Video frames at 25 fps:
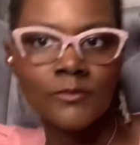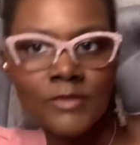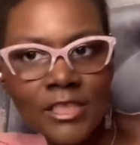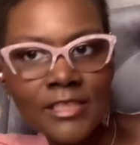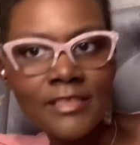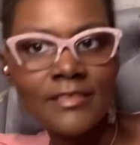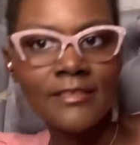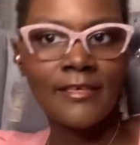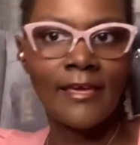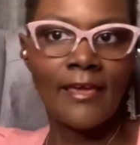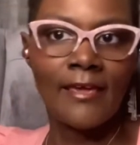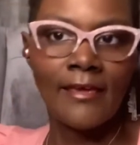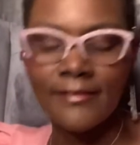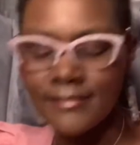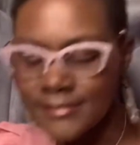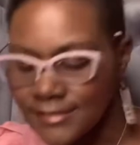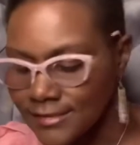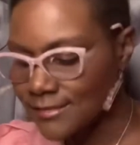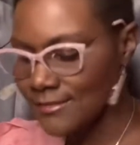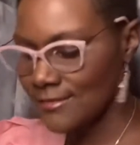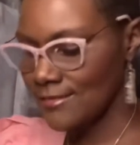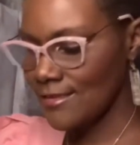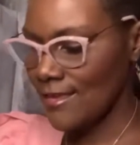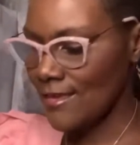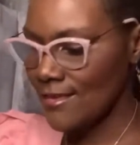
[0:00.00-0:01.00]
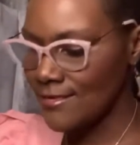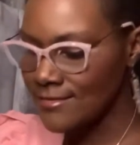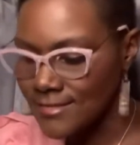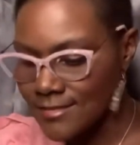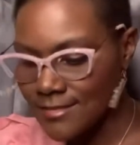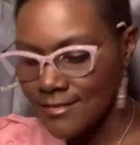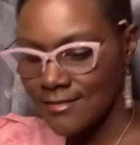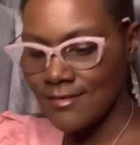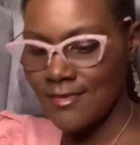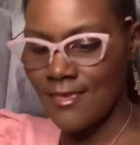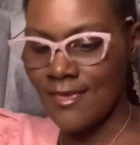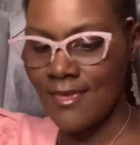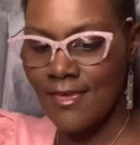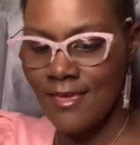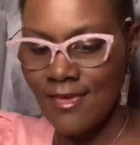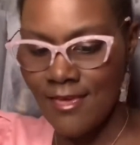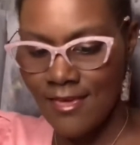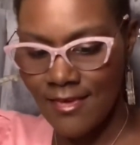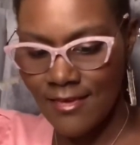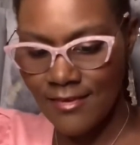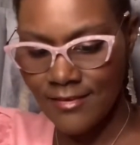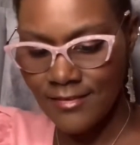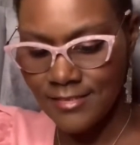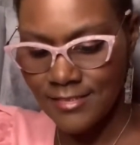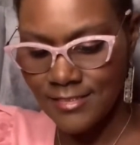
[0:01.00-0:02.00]
Yes, yes, yes.
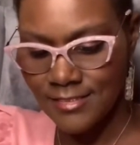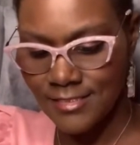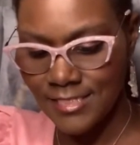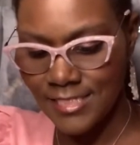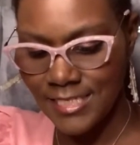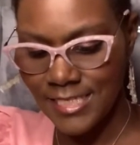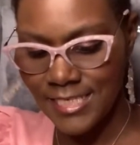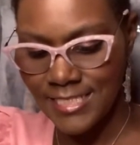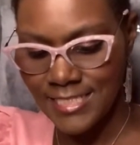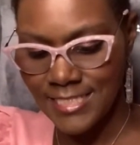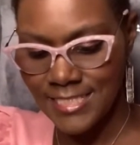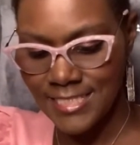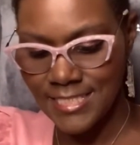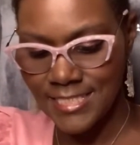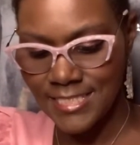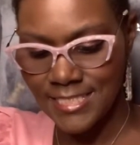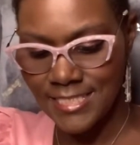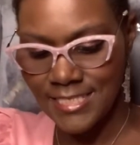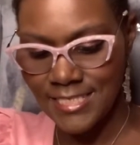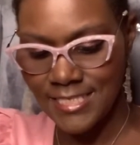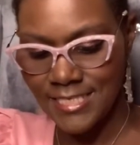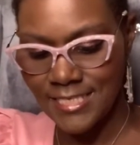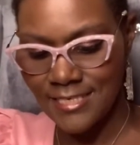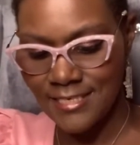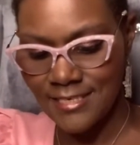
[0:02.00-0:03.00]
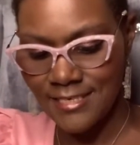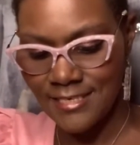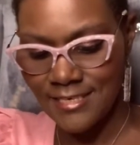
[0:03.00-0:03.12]
Let's see.